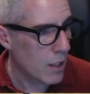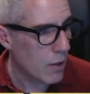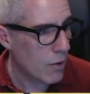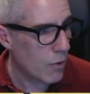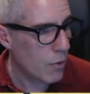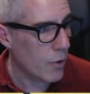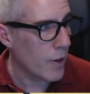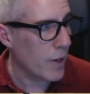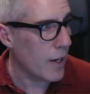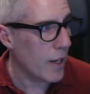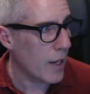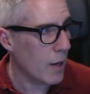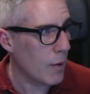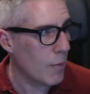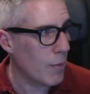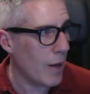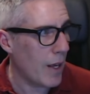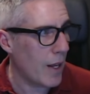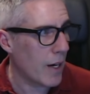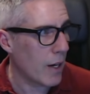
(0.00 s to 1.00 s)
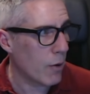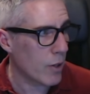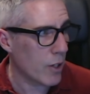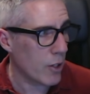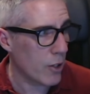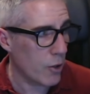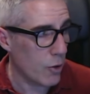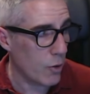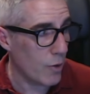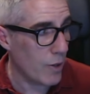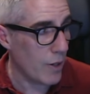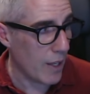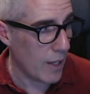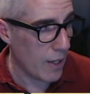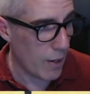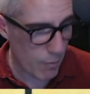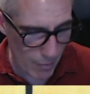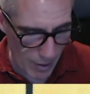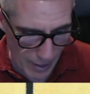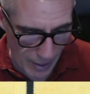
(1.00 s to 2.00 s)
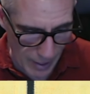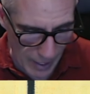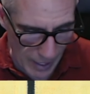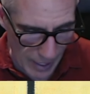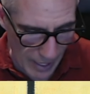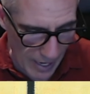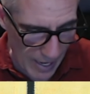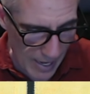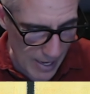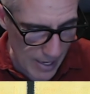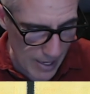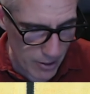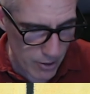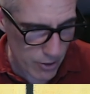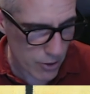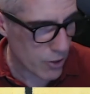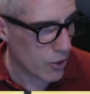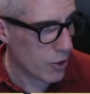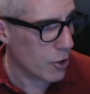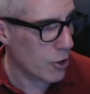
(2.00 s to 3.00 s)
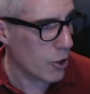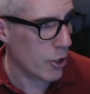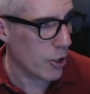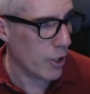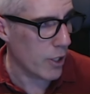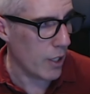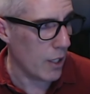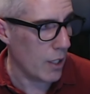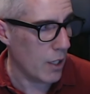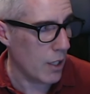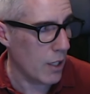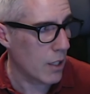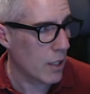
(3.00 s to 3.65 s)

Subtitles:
I want to do name and cookie.